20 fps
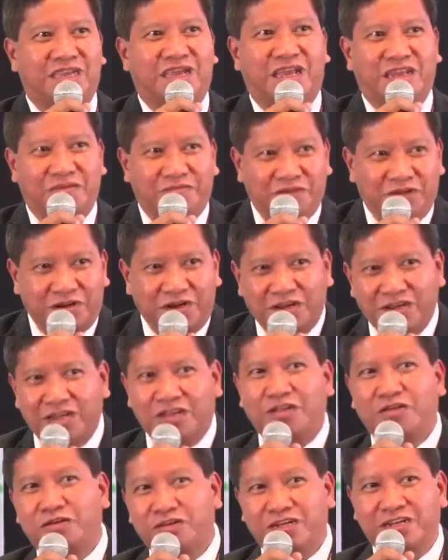And if you're a
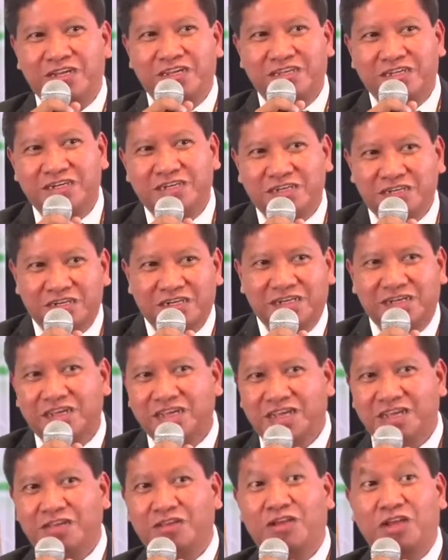really good researcher,
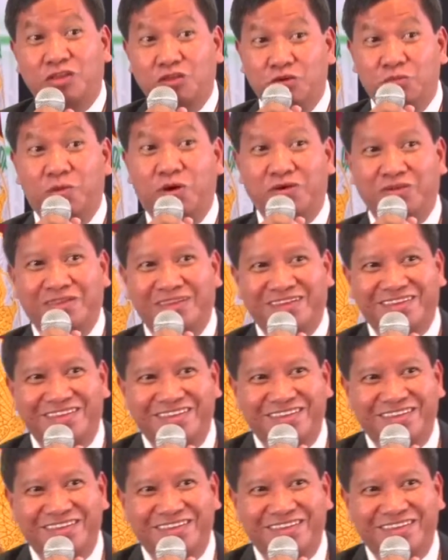you can do both.